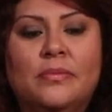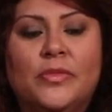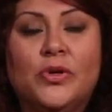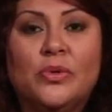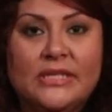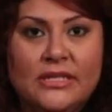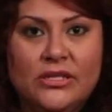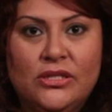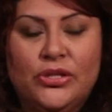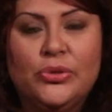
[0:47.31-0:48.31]
through
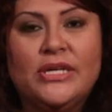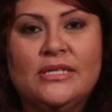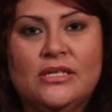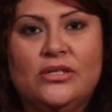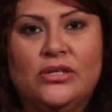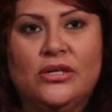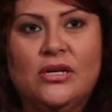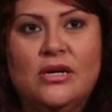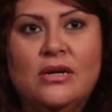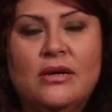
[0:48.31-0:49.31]
his sister.
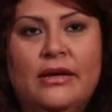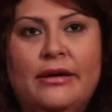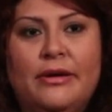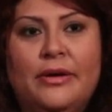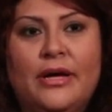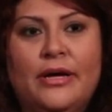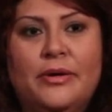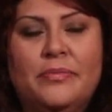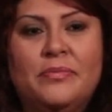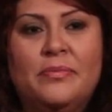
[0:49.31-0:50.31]

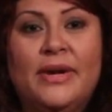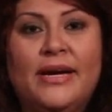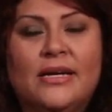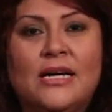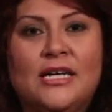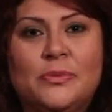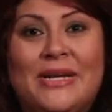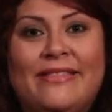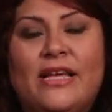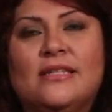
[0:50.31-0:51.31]
My
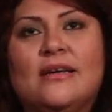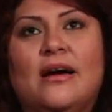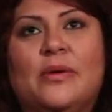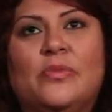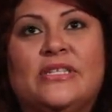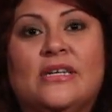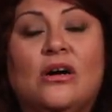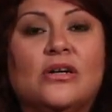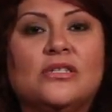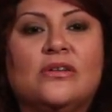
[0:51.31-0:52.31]
husband at that time was
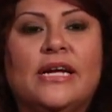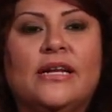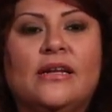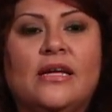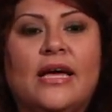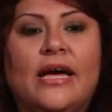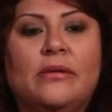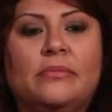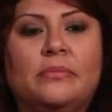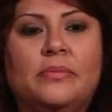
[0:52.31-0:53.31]
incarcerated. He had
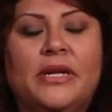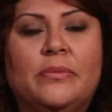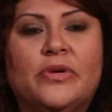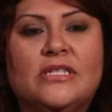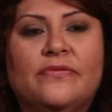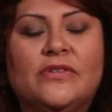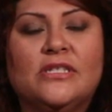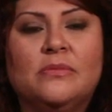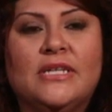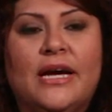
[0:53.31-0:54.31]
been in prison for
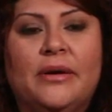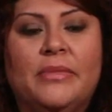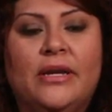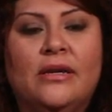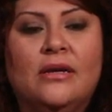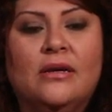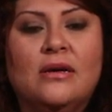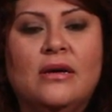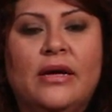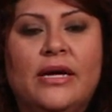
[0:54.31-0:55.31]
some time, and
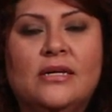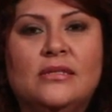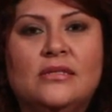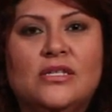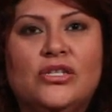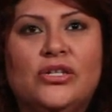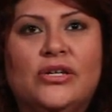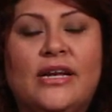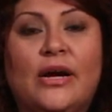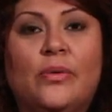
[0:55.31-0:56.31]
his sister
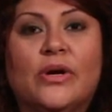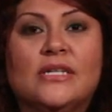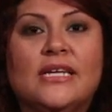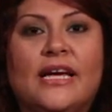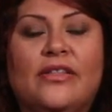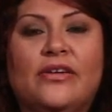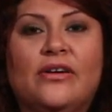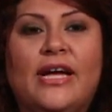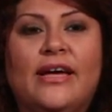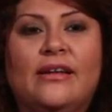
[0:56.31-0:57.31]
and I worked
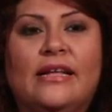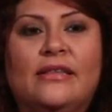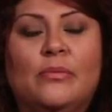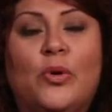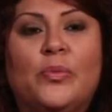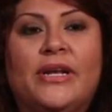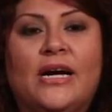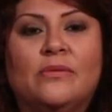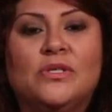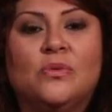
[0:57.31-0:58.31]
together. And at the moment,
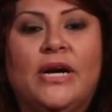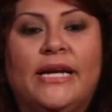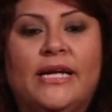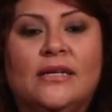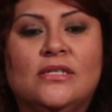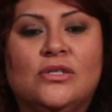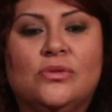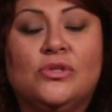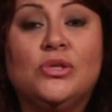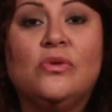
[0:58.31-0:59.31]
I was writing
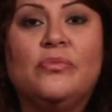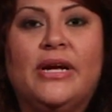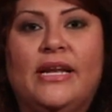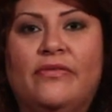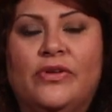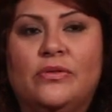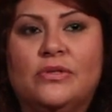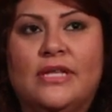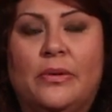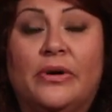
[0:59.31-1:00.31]
to two of my nephews
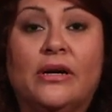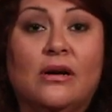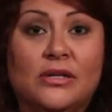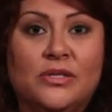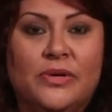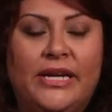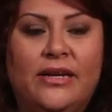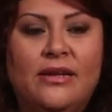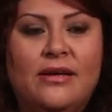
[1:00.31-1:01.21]
that were incarcerated.